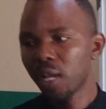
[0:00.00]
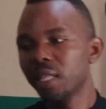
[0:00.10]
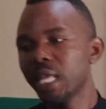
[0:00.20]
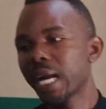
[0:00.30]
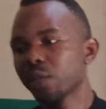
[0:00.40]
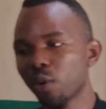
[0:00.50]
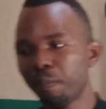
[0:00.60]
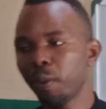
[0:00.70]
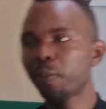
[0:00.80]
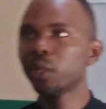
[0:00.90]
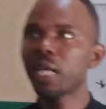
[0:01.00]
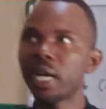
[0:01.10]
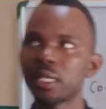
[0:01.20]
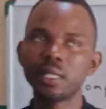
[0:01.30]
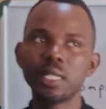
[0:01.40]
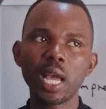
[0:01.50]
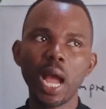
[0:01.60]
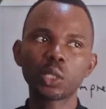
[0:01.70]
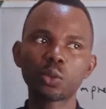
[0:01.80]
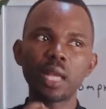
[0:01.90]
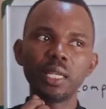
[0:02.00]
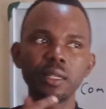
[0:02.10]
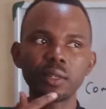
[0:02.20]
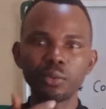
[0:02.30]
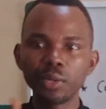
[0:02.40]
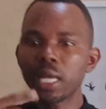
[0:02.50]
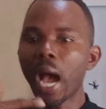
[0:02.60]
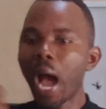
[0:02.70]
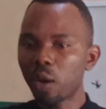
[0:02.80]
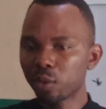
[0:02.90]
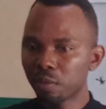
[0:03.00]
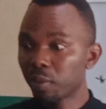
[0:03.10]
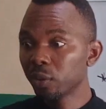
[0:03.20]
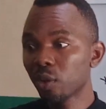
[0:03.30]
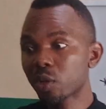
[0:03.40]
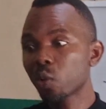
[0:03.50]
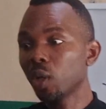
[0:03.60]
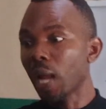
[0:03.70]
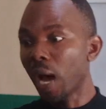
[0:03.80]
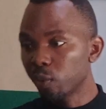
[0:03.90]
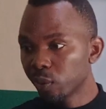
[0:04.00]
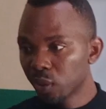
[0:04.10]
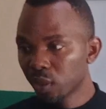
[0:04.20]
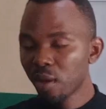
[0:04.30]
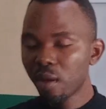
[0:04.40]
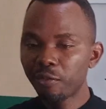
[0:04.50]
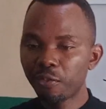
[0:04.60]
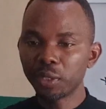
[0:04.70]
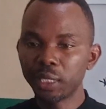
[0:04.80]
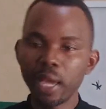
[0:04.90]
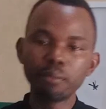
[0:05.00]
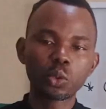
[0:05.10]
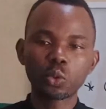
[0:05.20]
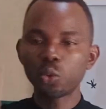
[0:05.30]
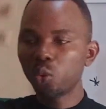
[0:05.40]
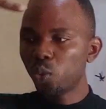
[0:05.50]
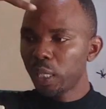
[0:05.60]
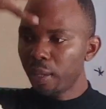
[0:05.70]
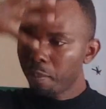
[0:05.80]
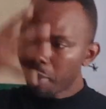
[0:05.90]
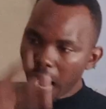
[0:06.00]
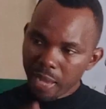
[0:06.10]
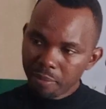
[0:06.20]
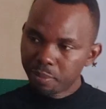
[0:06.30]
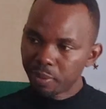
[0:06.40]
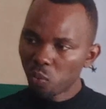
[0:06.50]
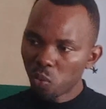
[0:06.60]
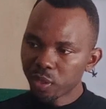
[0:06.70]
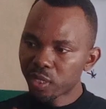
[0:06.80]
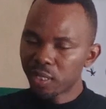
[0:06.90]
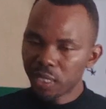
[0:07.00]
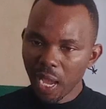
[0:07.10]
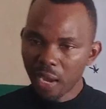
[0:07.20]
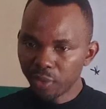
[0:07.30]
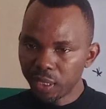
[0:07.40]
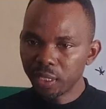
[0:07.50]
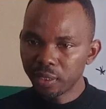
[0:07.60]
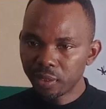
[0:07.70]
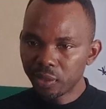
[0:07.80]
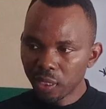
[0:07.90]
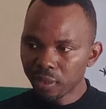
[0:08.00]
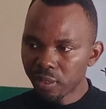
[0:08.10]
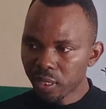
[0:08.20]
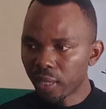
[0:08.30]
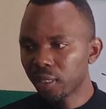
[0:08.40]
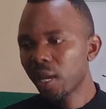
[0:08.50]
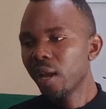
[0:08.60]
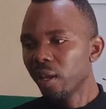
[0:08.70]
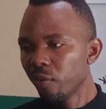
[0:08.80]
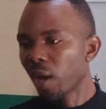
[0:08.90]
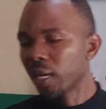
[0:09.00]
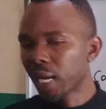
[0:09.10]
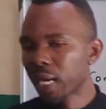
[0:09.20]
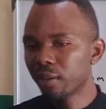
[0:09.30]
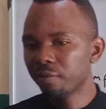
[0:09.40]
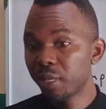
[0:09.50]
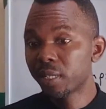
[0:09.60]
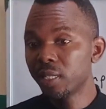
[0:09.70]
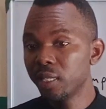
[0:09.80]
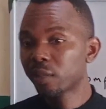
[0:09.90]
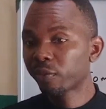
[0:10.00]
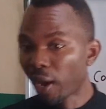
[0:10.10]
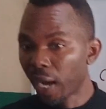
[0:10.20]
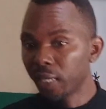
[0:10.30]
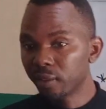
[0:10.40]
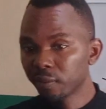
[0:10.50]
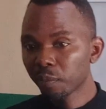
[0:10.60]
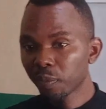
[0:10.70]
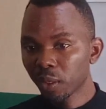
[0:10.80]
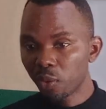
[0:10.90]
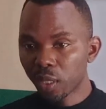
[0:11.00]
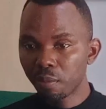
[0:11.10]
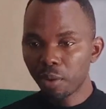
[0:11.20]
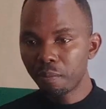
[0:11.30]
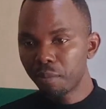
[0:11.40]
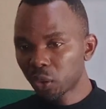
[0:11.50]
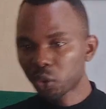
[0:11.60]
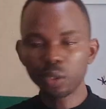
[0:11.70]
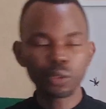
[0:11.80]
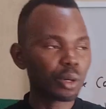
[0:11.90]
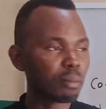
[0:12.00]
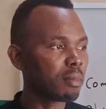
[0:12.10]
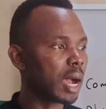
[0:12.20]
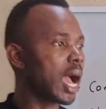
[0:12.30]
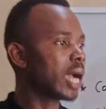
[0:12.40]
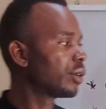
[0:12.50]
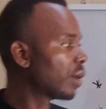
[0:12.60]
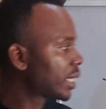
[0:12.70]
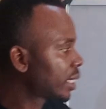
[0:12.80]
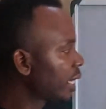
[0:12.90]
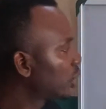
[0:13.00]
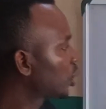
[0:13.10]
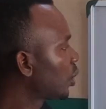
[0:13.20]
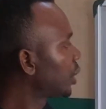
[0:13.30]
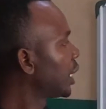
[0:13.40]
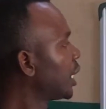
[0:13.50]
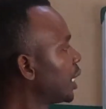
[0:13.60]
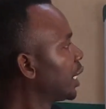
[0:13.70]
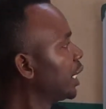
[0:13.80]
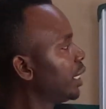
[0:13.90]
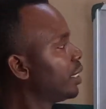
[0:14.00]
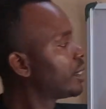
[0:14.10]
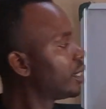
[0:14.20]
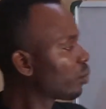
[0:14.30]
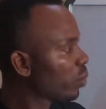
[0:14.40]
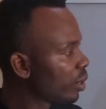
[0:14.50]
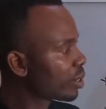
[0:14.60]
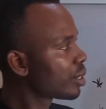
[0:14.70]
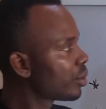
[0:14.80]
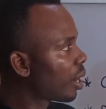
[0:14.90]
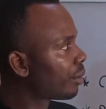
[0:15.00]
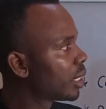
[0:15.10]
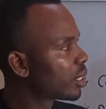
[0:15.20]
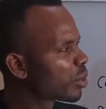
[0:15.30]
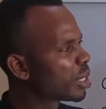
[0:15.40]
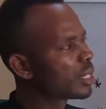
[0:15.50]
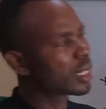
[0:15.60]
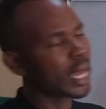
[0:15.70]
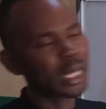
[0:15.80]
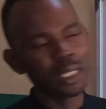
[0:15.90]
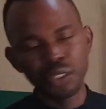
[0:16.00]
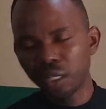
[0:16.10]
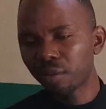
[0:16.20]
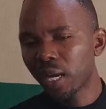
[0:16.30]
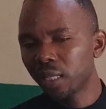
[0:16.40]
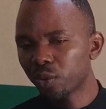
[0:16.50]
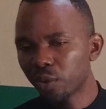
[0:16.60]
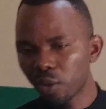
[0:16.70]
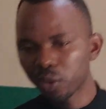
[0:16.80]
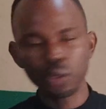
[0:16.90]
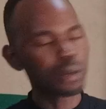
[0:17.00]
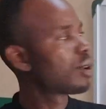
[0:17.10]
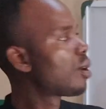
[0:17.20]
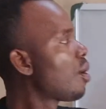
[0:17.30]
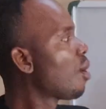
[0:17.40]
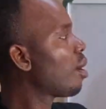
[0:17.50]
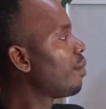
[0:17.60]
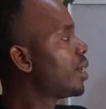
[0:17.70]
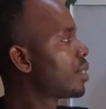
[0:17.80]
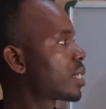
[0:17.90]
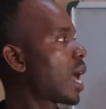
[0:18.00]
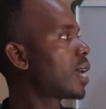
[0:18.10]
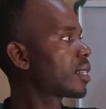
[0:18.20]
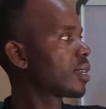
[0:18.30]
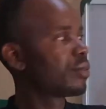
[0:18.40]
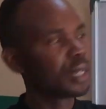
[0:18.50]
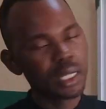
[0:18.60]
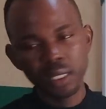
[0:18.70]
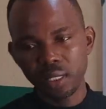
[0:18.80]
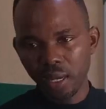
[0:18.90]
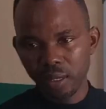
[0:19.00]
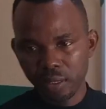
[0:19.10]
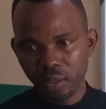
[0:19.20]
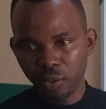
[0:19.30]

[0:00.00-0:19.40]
There are some people that they actually read out, but not so loud for them to imbibe what they are reading. Do you understand? If you are that kind of person, it's fine. Okay, but make sure your attention is in what you are reading. So this is like a general introduction of the SAT reading test.